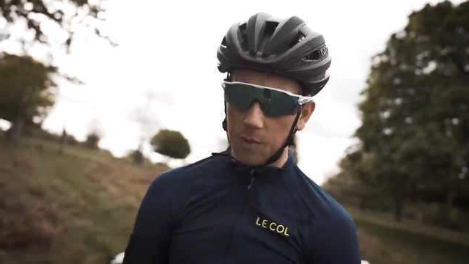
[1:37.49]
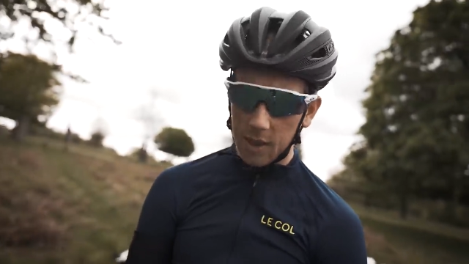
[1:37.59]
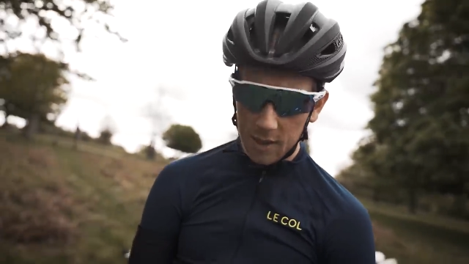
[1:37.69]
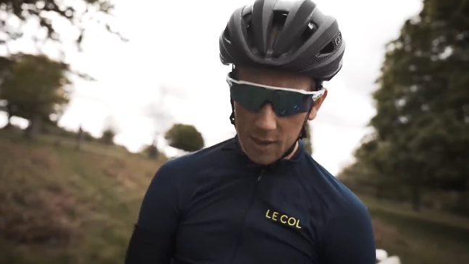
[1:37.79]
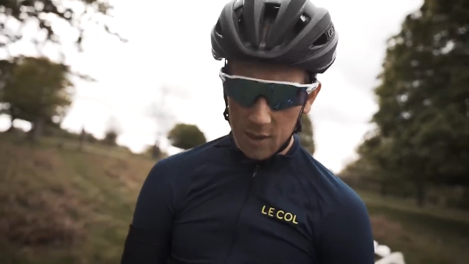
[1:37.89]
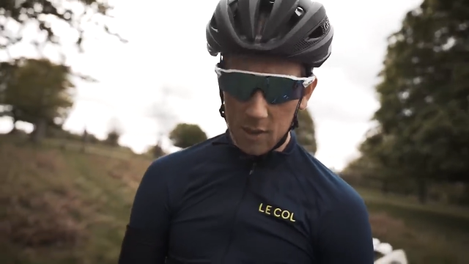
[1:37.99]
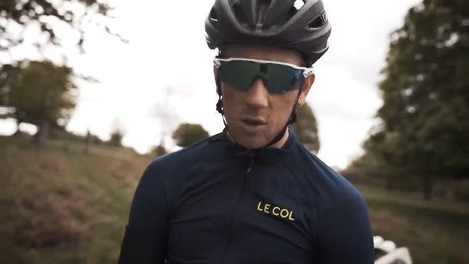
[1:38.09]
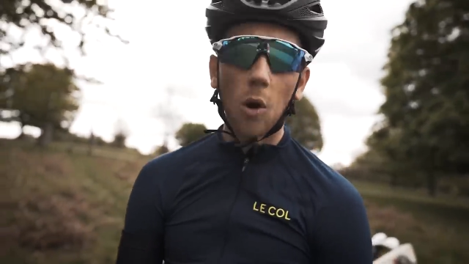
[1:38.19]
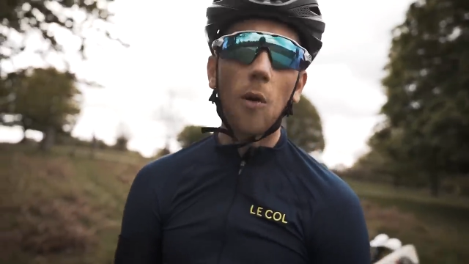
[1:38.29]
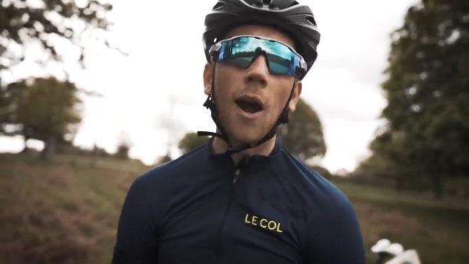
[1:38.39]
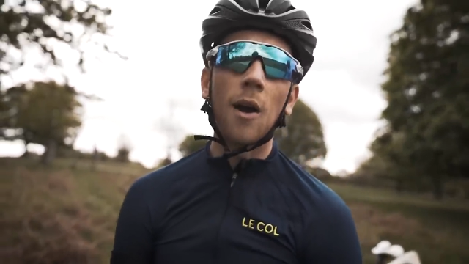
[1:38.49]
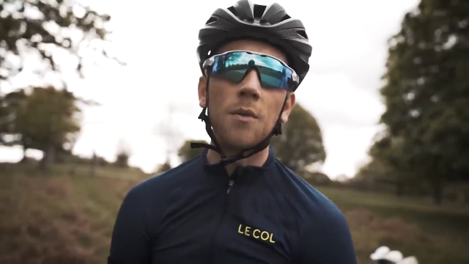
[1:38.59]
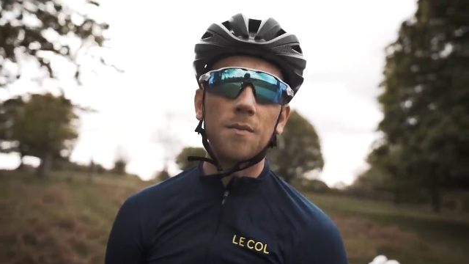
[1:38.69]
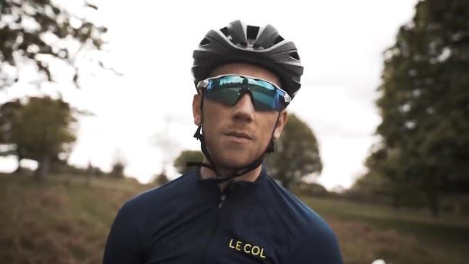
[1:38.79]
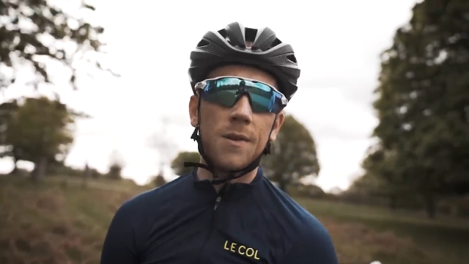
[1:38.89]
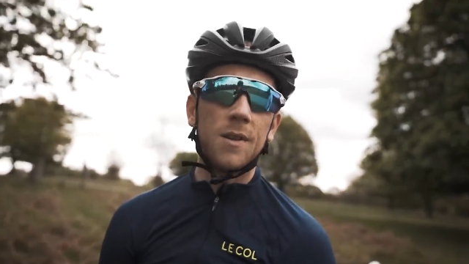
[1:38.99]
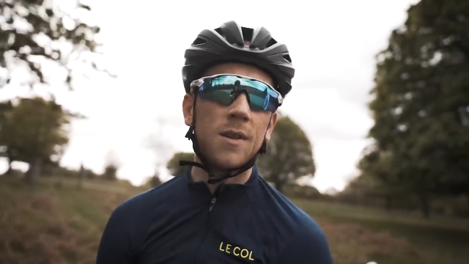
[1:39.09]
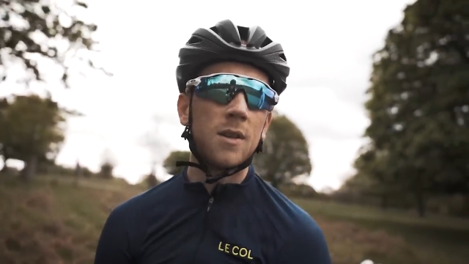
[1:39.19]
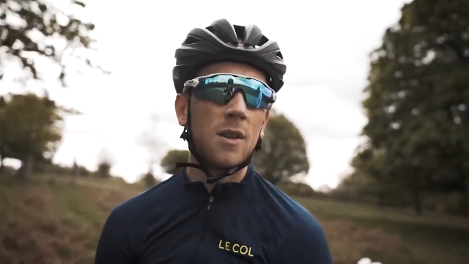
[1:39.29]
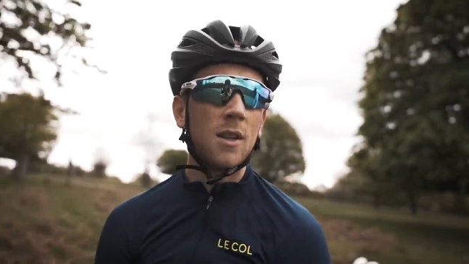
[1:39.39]
We got around
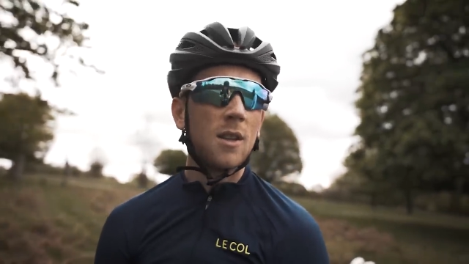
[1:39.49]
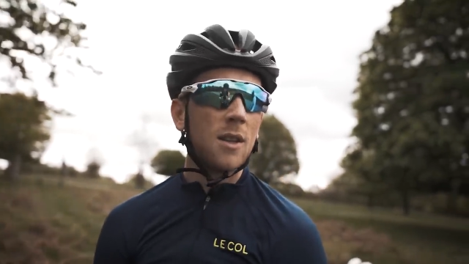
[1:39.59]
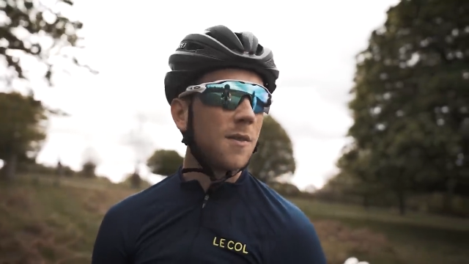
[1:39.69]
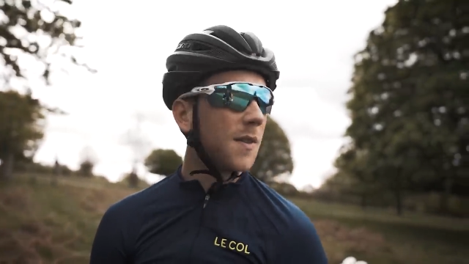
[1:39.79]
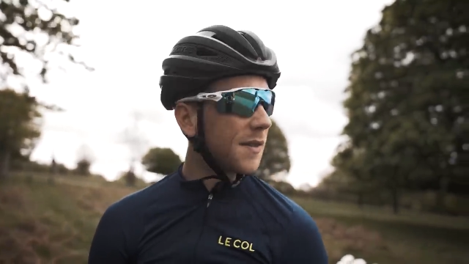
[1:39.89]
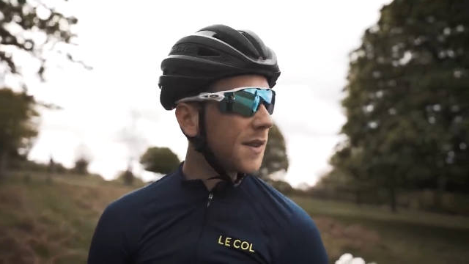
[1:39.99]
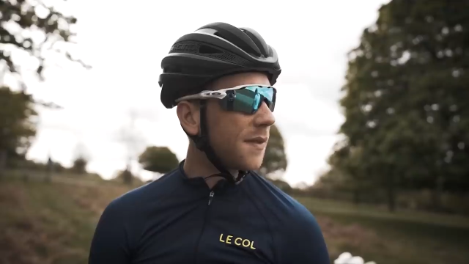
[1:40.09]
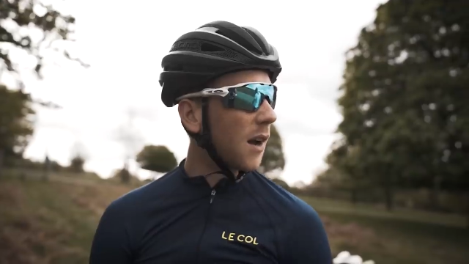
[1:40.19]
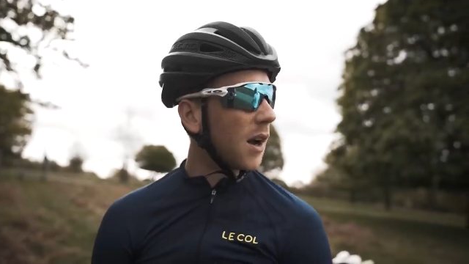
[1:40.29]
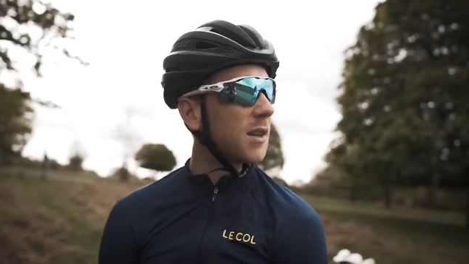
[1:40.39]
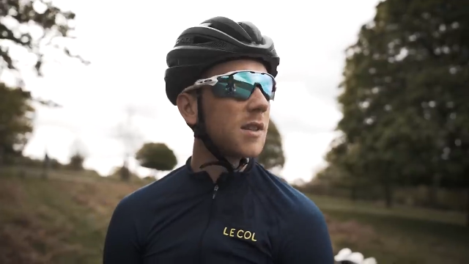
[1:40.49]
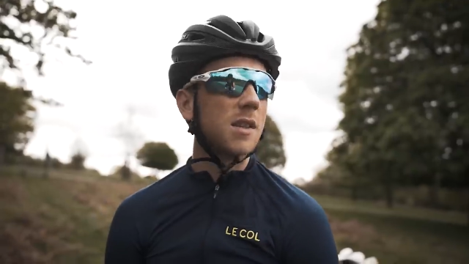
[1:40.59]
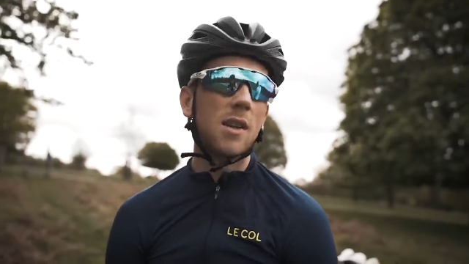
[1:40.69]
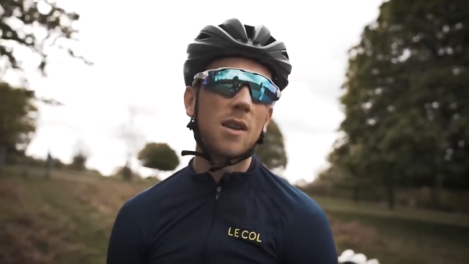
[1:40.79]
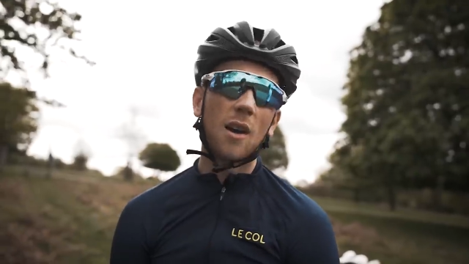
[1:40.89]
51st.